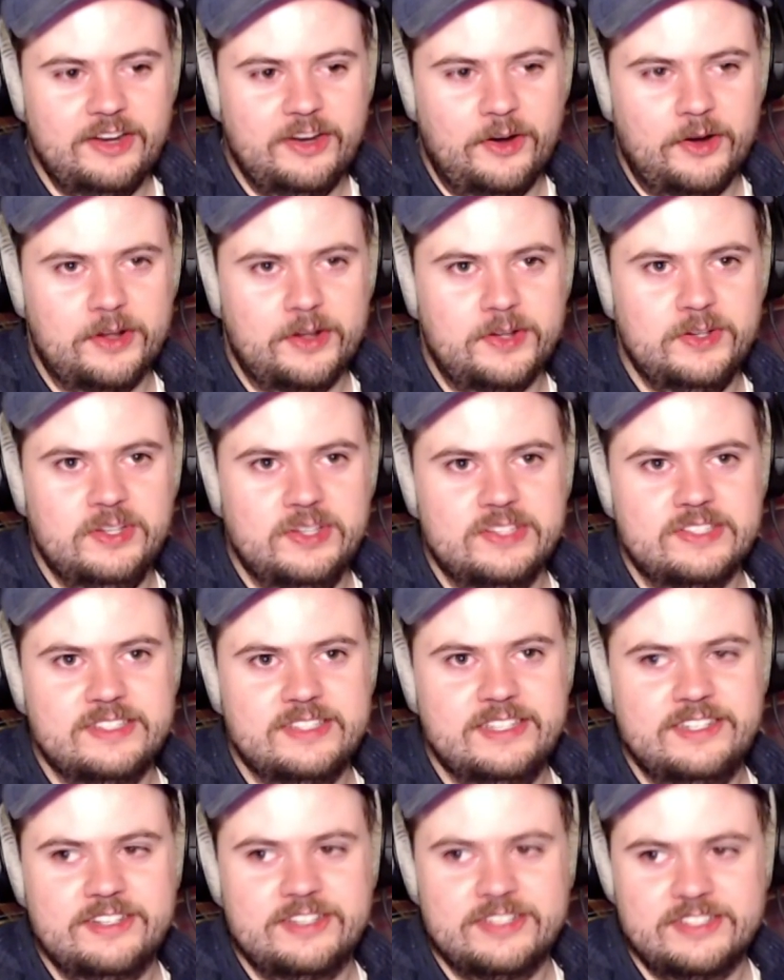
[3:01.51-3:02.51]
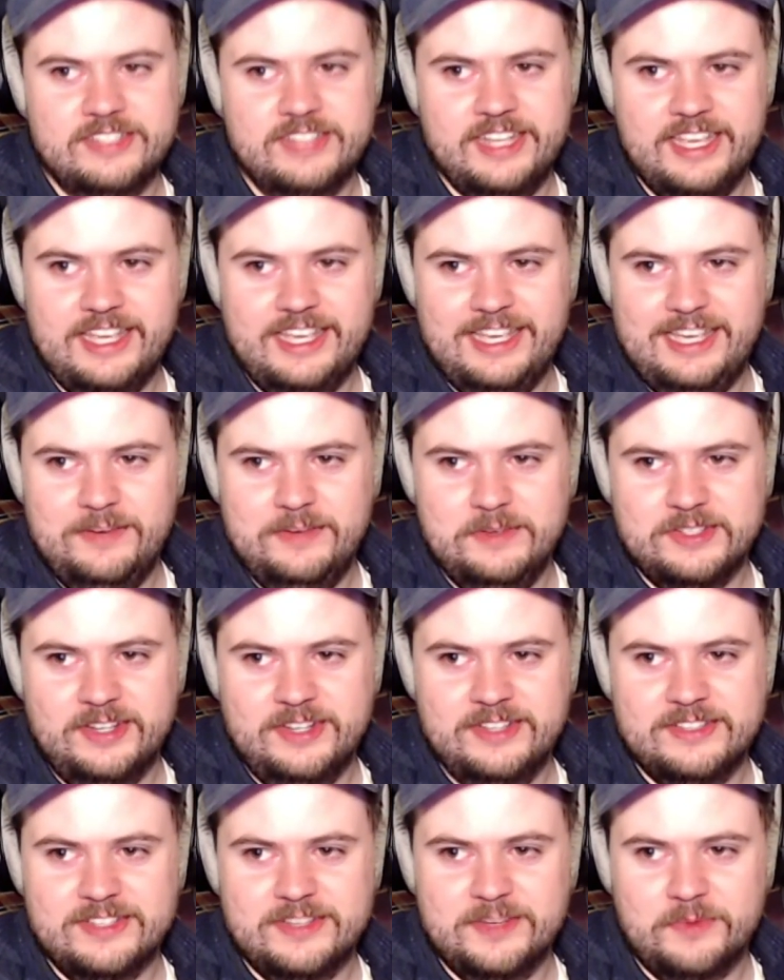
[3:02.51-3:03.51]
articles and then just say it was
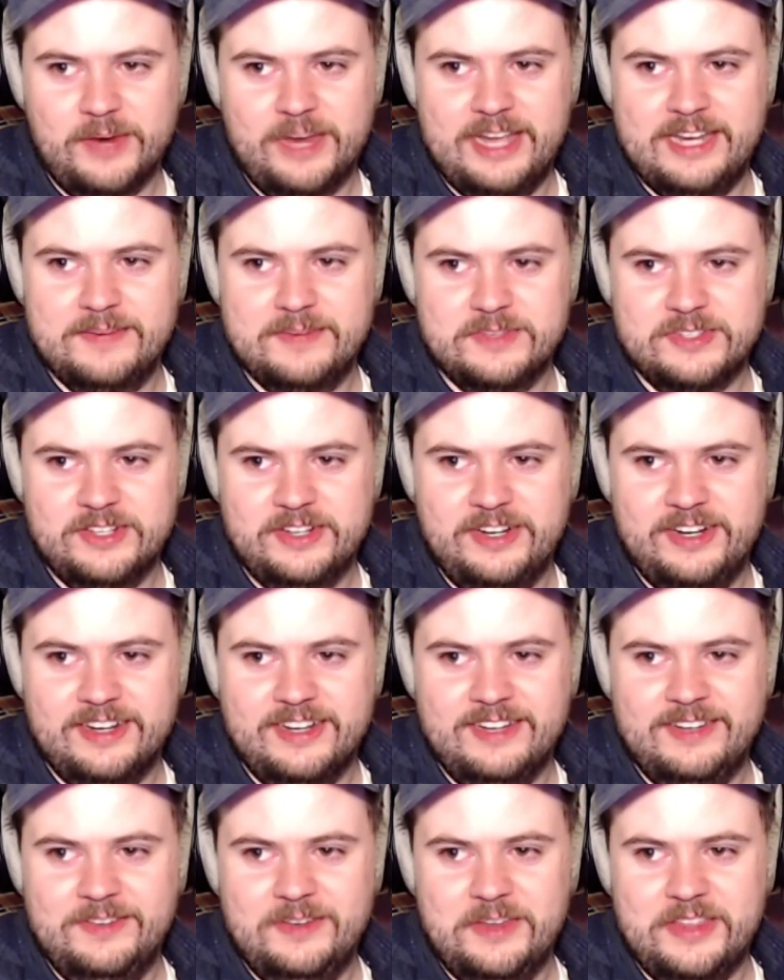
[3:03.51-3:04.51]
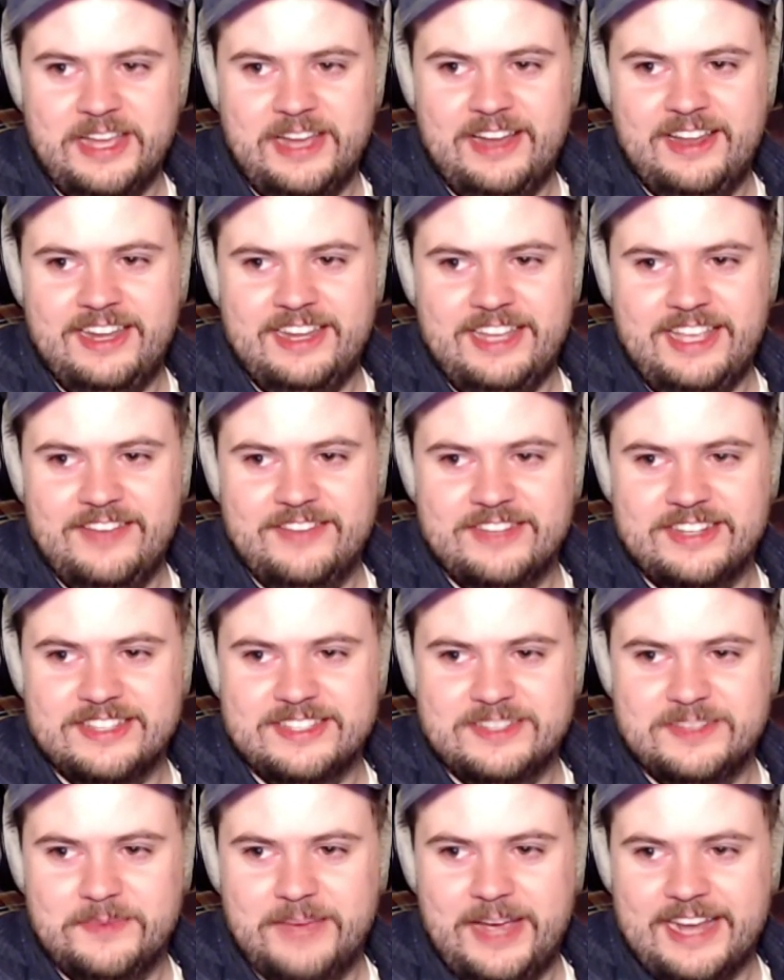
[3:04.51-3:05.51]
on some random song without any evidence
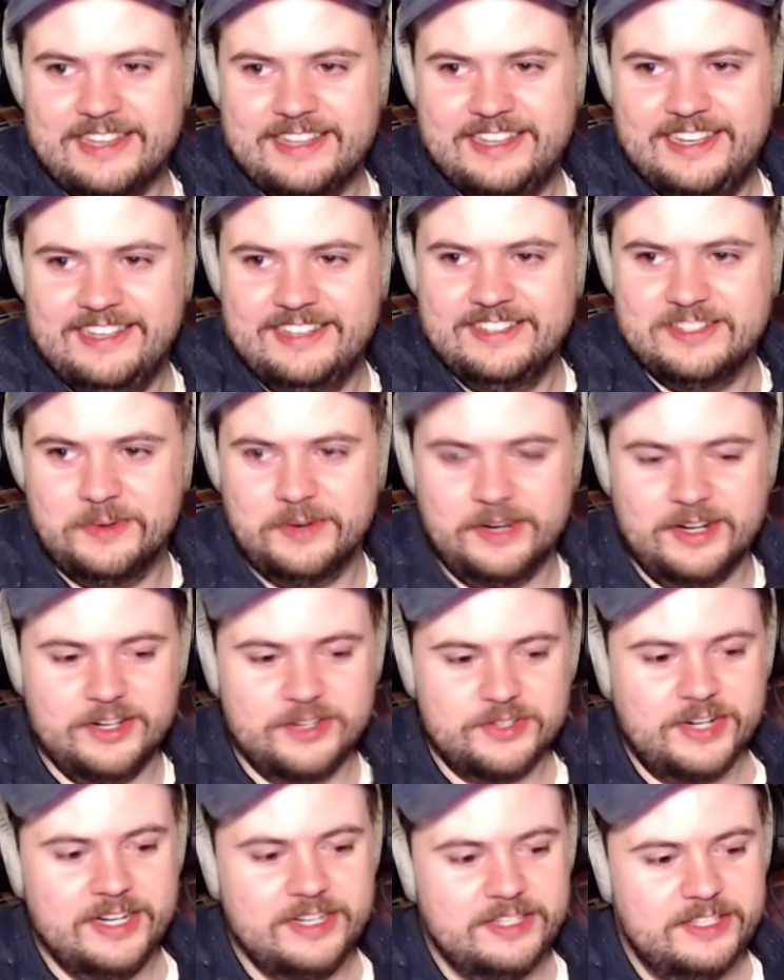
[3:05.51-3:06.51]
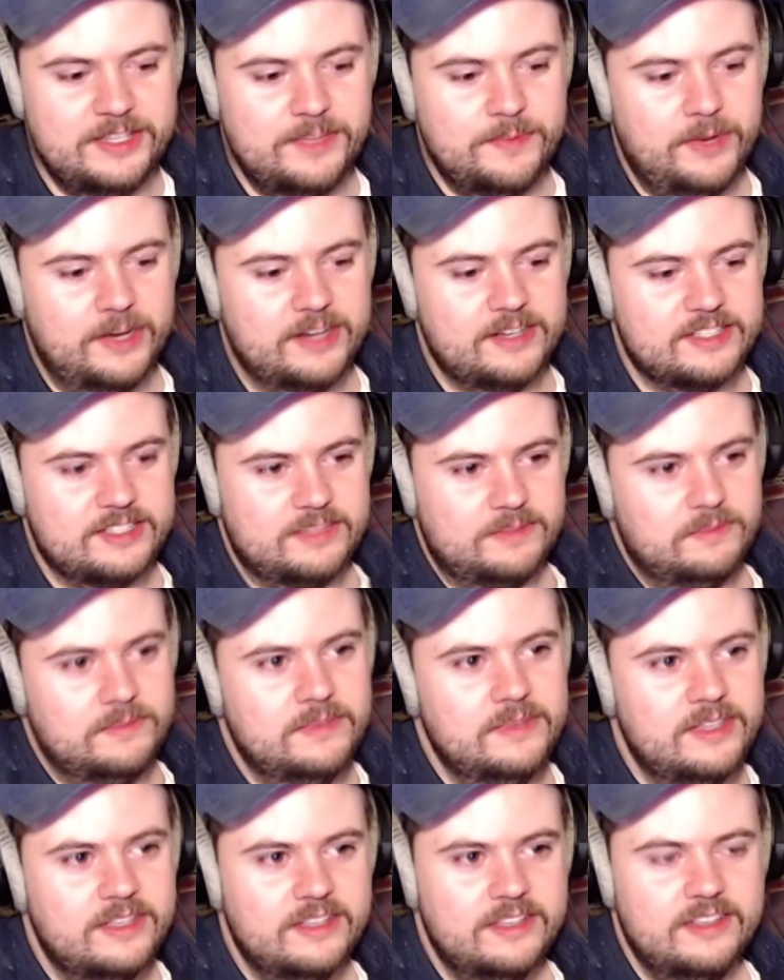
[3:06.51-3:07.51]
to back that. So we're going to try to debunk some
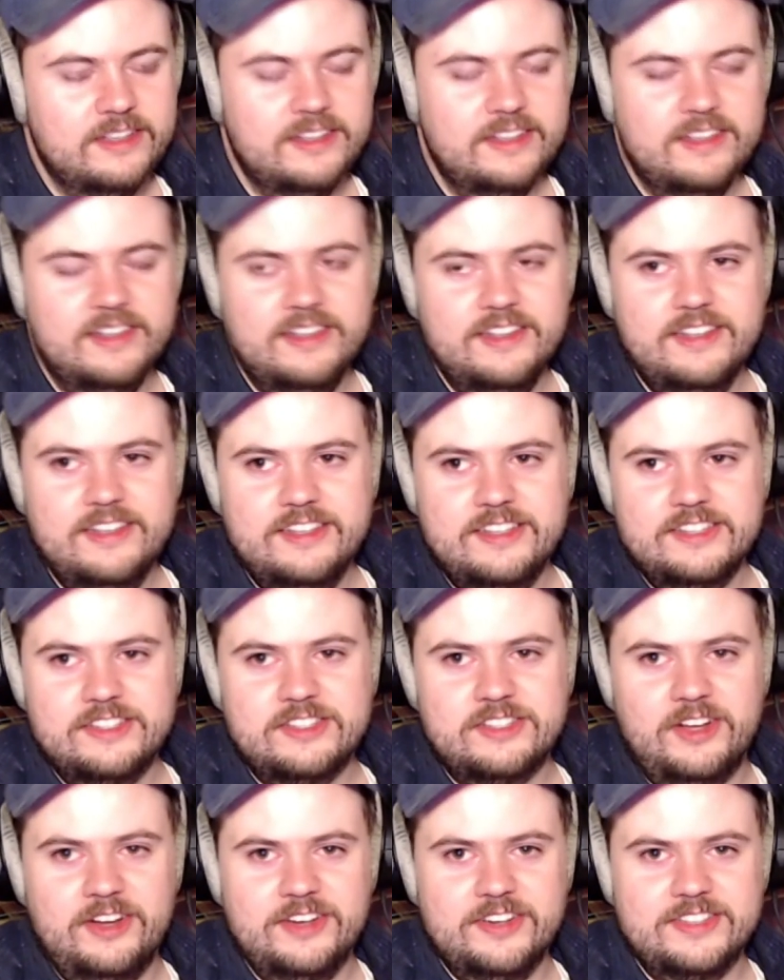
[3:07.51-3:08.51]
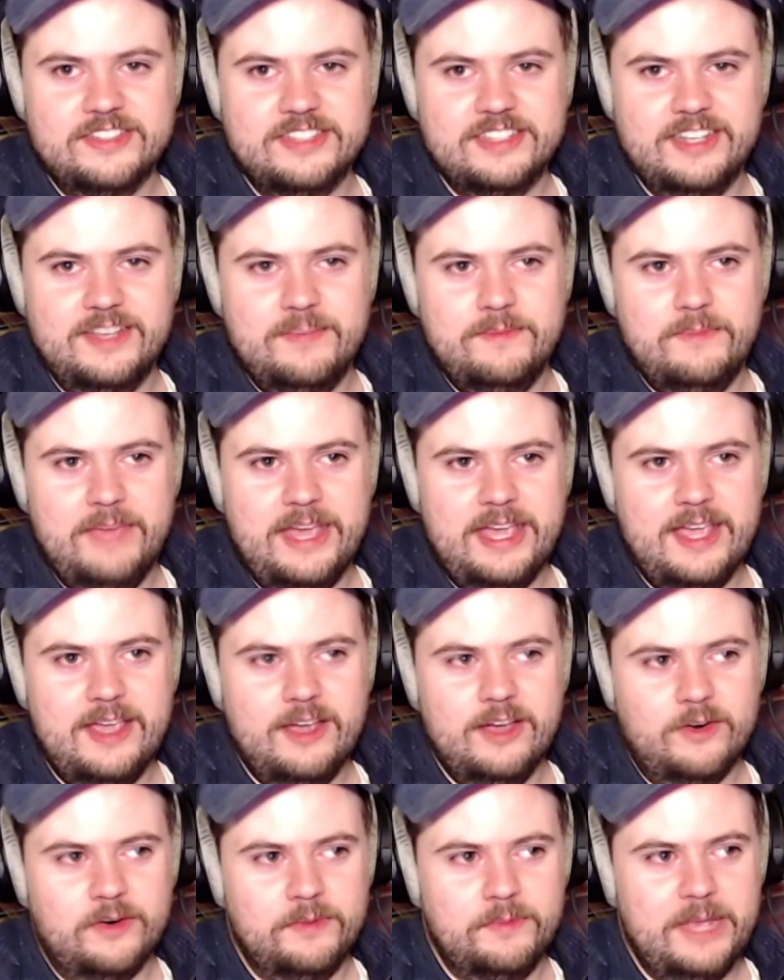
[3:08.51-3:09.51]
songs that it may
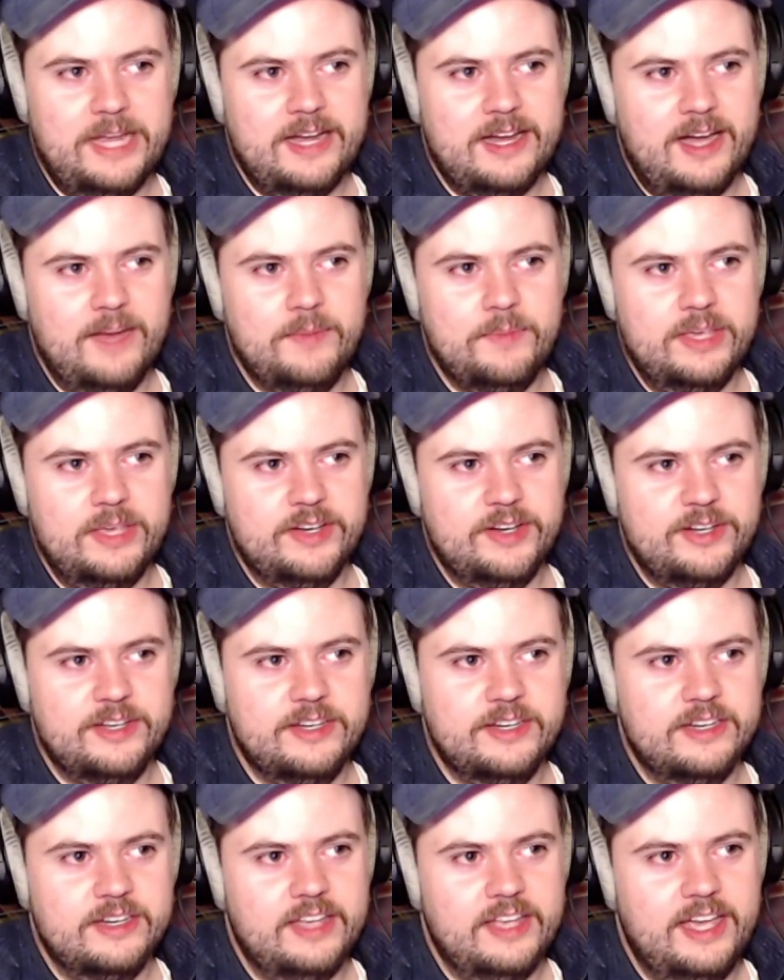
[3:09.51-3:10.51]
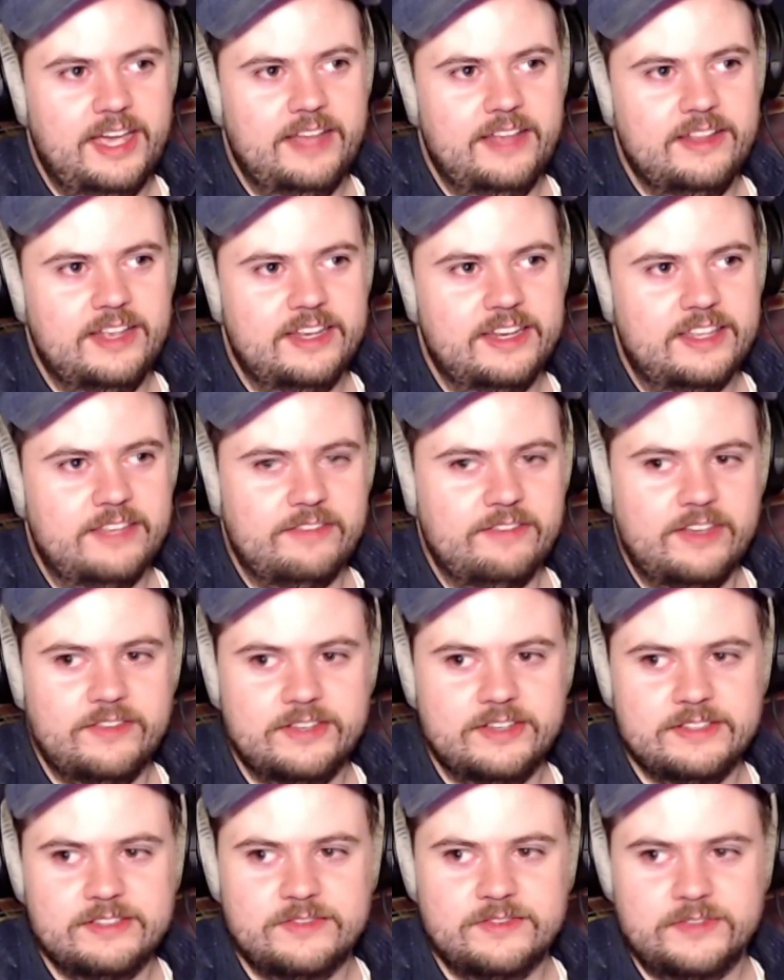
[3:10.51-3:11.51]
or may not be on, and then give
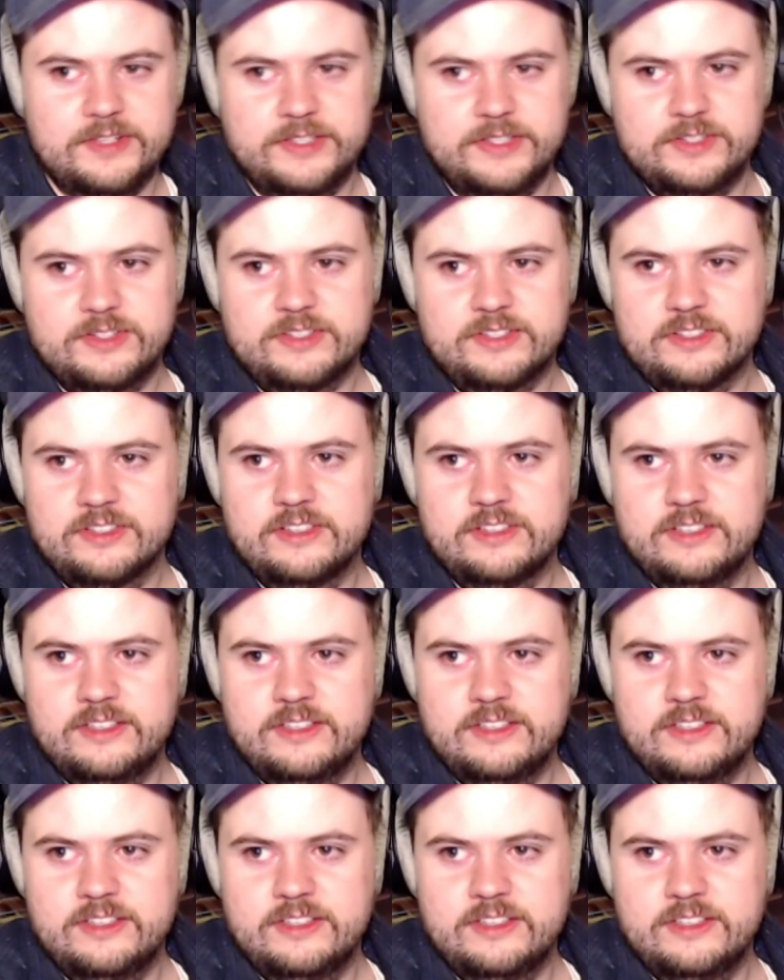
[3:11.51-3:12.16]
evidence for others.